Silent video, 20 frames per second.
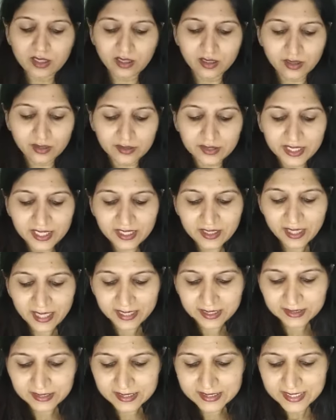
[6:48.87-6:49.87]

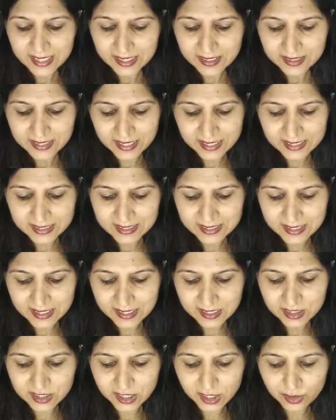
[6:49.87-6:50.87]
Rewrite the
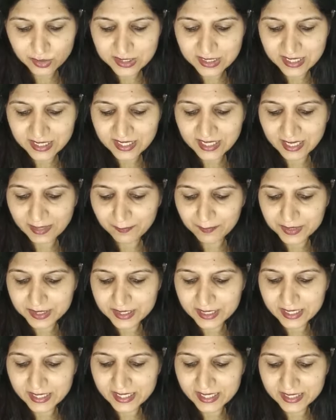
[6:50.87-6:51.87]
sentences using
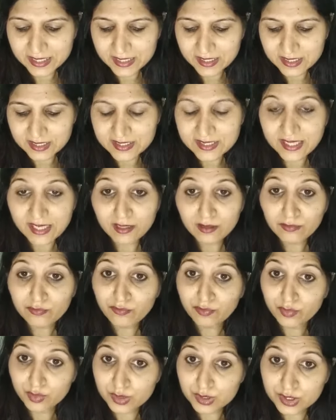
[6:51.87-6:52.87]
capital letters and
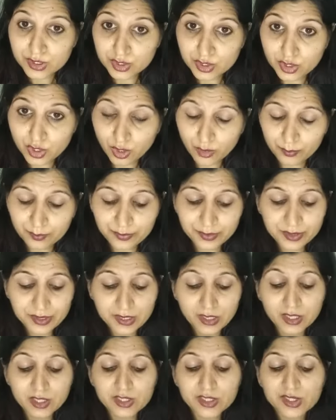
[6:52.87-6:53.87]
full stop.
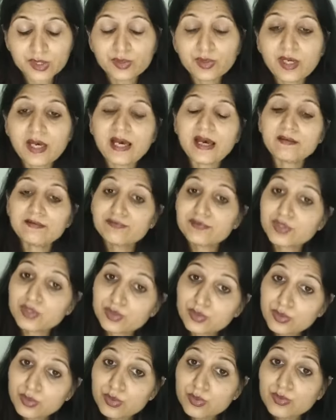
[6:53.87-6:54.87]
You have
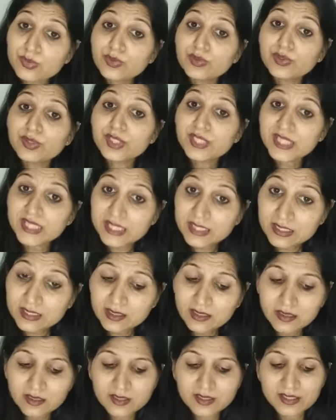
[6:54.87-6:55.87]
to read
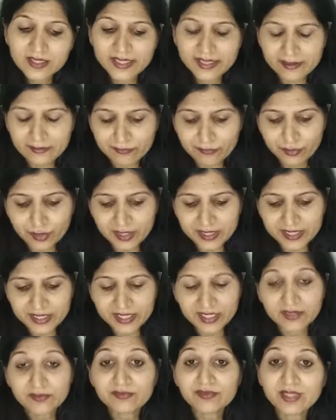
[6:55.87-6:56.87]
carefully.
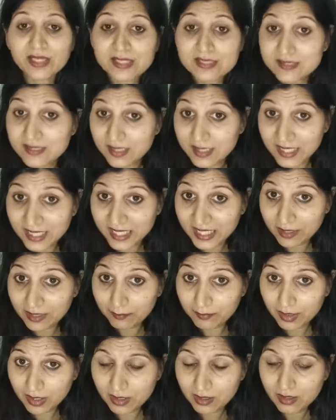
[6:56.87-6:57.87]
If there is a name,
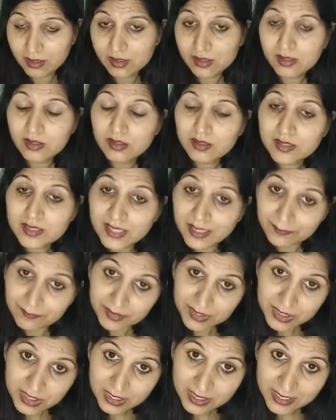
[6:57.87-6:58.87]

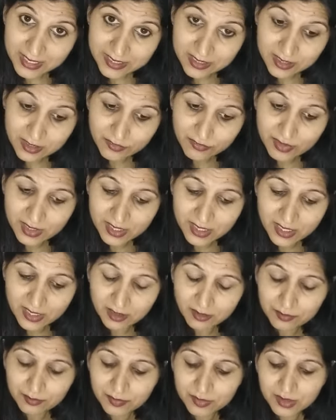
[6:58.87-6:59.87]
capital letter will
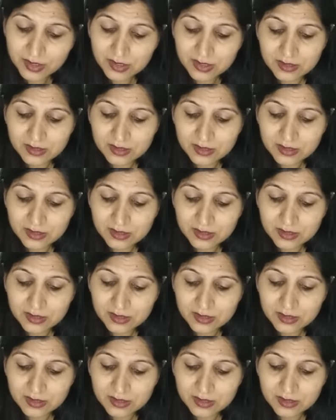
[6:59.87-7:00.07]
come.